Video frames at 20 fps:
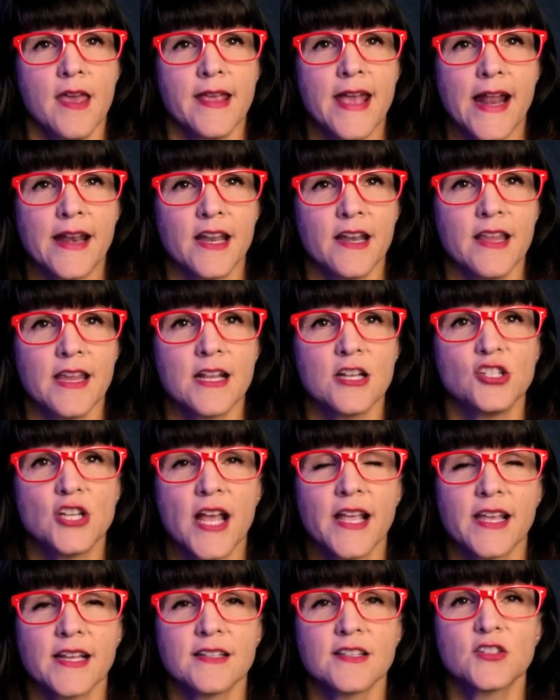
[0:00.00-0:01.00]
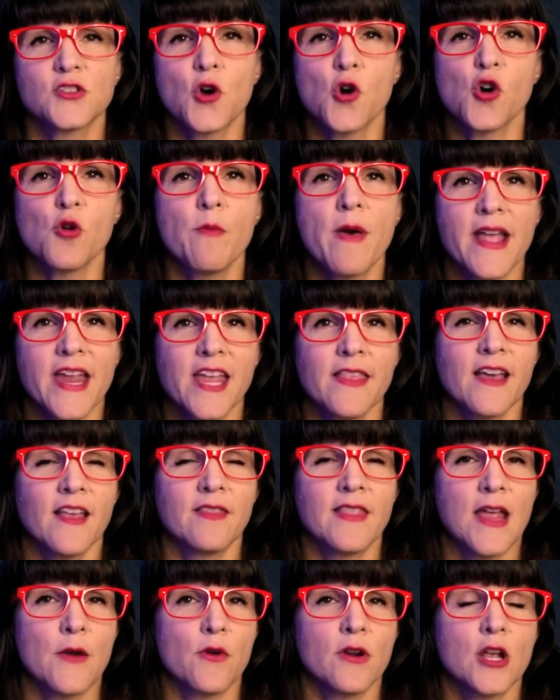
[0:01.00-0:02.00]
Kennedy and Jenkins told Becky that
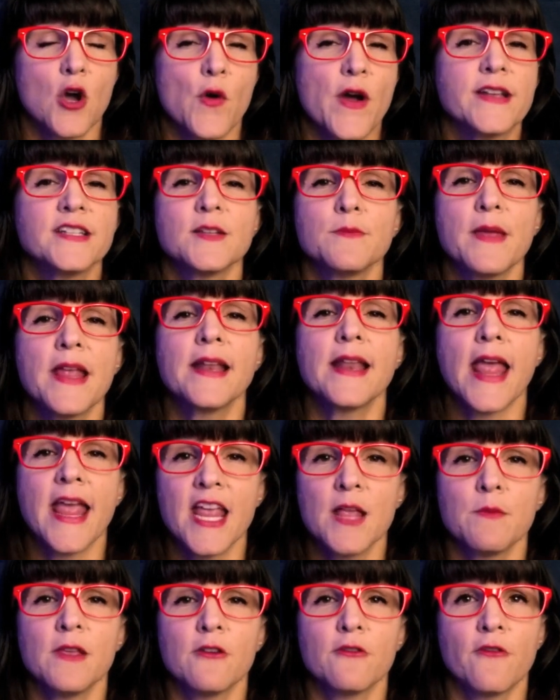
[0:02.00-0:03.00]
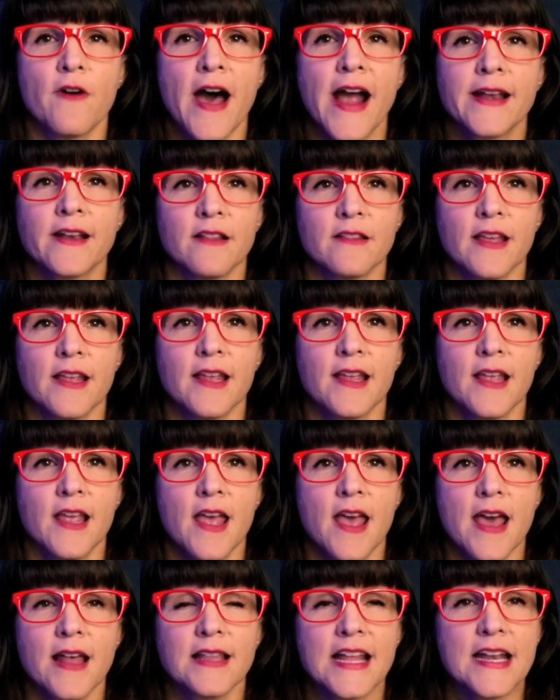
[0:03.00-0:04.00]
they were going to meet Amy finally,
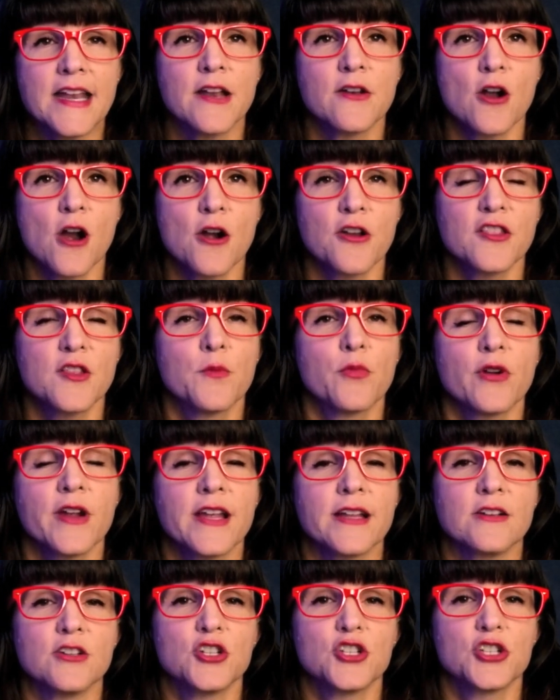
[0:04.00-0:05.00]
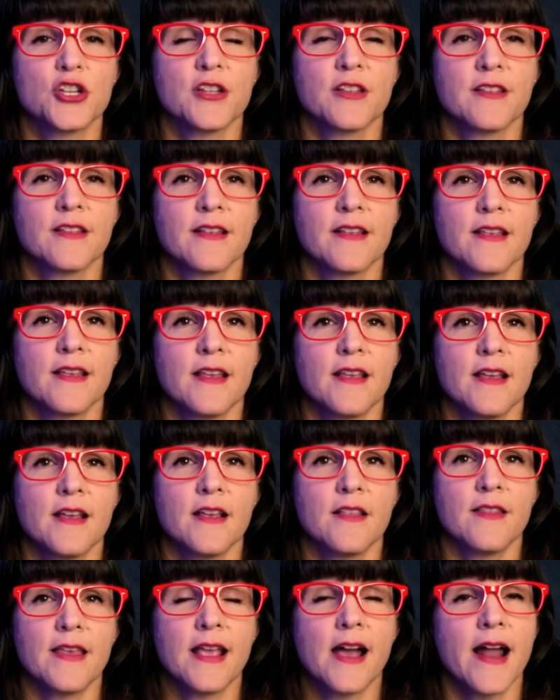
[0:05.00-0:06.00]
leading her to the bridge.
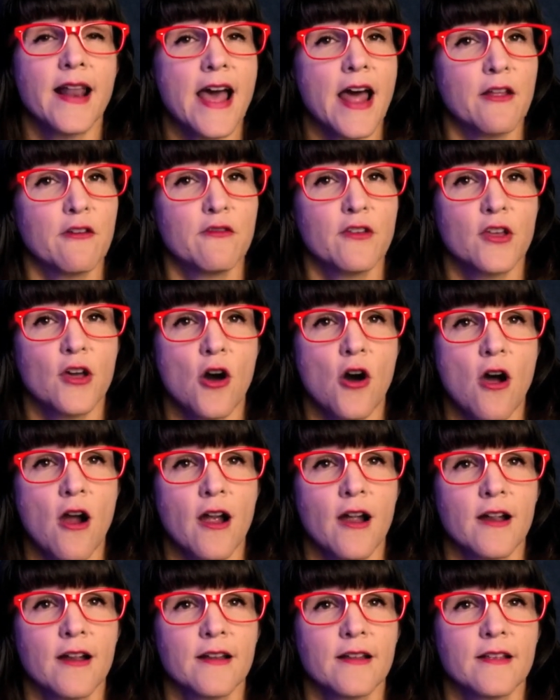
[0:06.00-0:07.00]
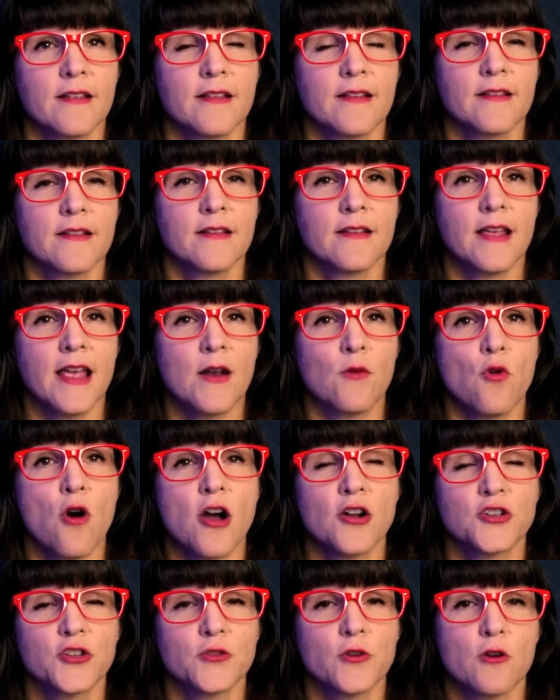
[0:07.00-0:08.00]
They got out of the car and
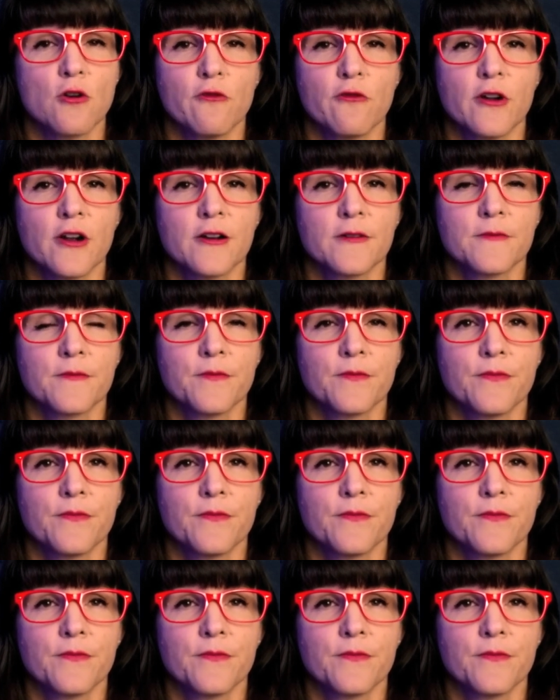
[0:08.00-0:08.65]
walked her over.